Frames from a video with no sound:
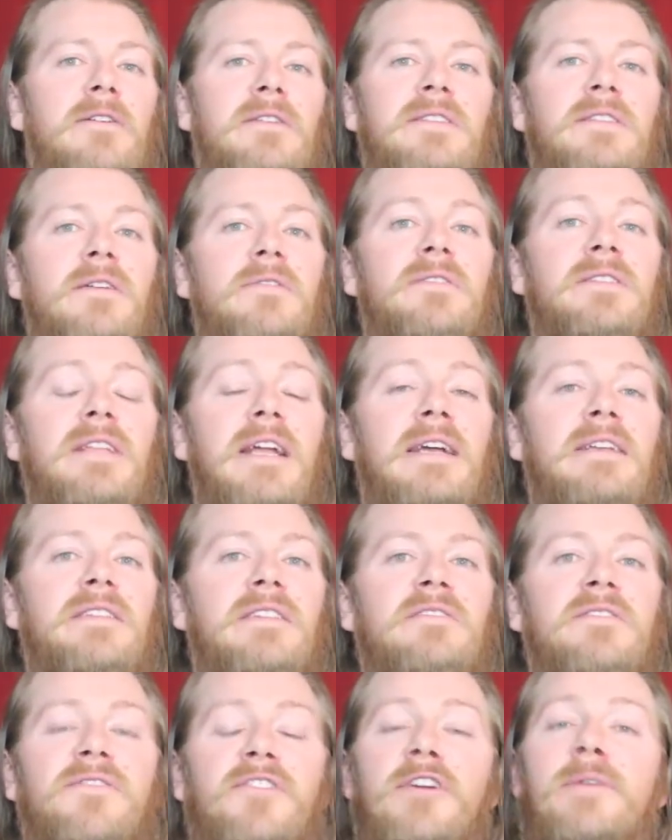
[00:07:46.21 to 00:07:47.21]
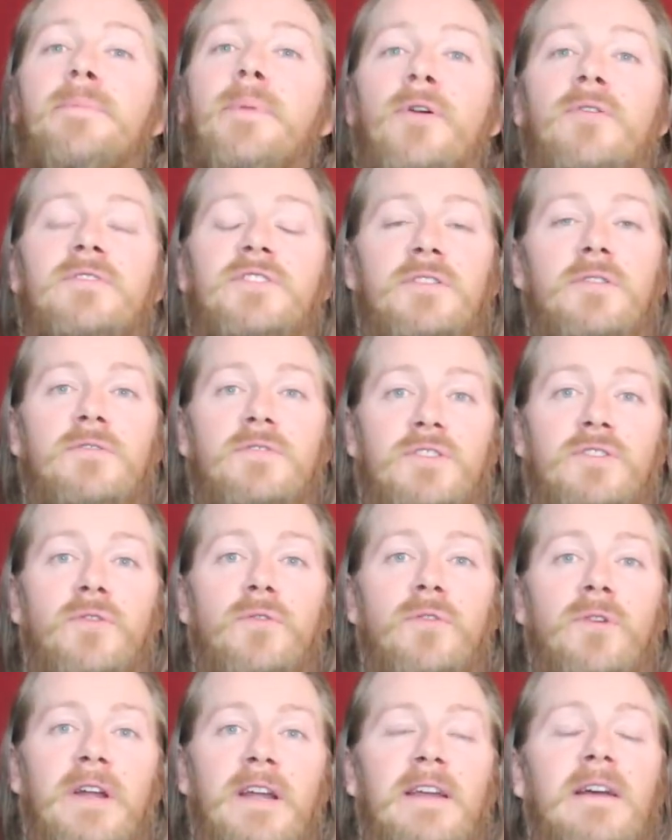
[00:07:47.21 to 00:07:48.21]
It still stays as a very personal
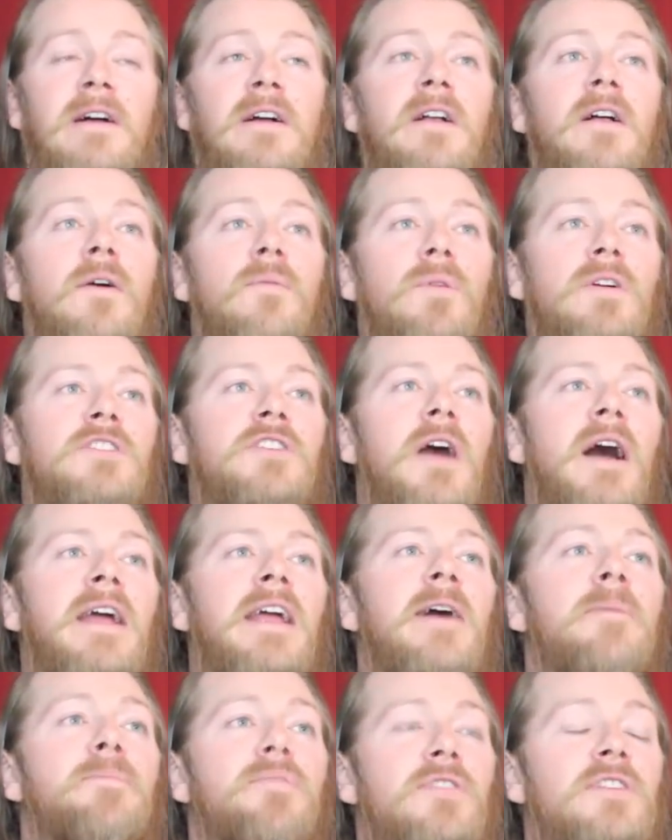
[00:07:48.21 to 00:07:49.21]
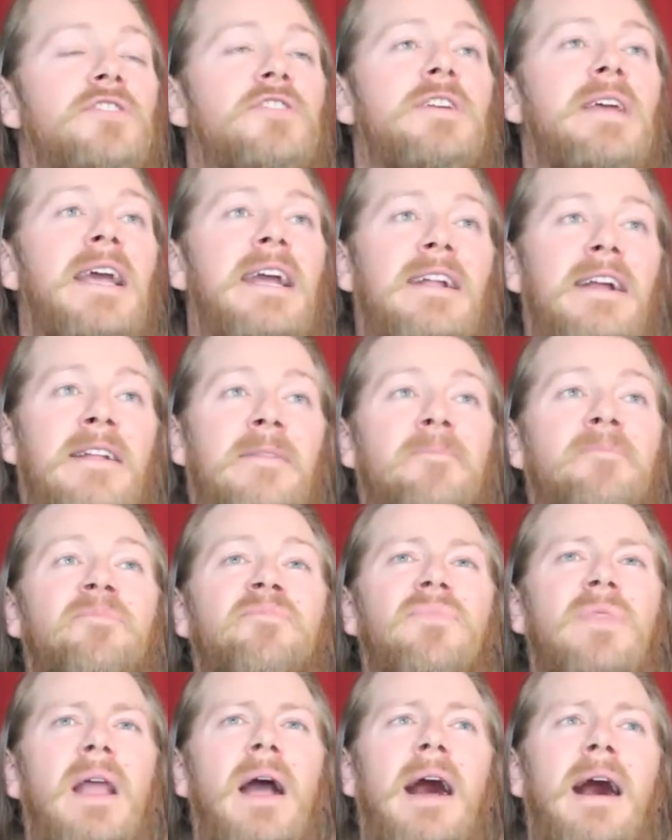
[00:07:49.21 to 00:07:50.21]
story, which I appreciated.
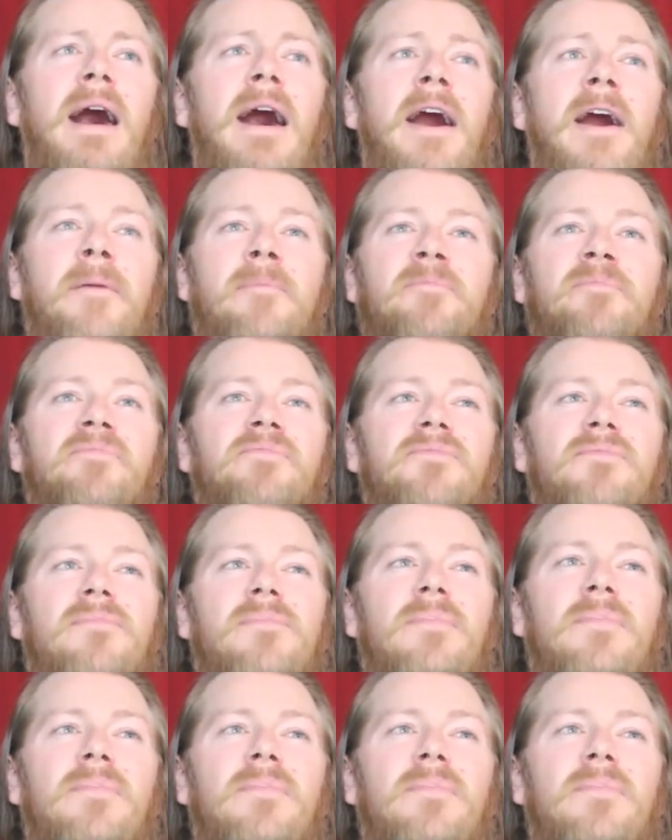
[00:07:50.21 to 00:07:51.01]
Um,